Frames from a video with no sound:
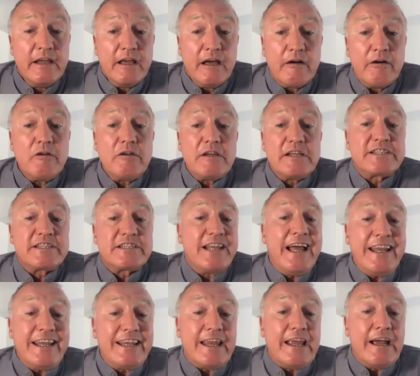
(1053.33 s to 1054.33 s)
are only
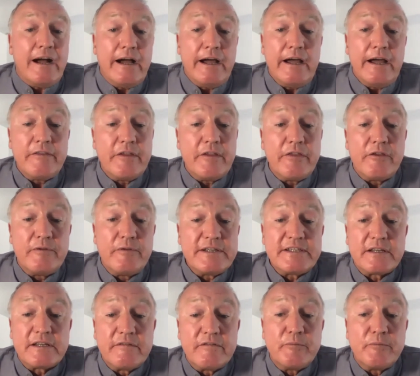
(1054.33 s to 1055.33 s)
slightly higher than the
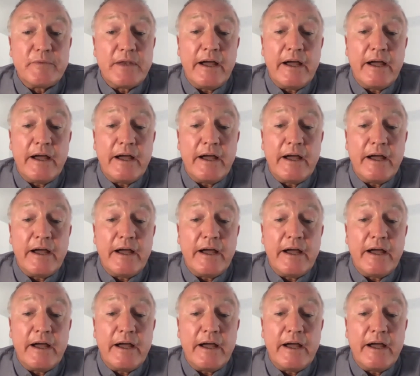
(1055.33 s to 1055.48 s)
risk of them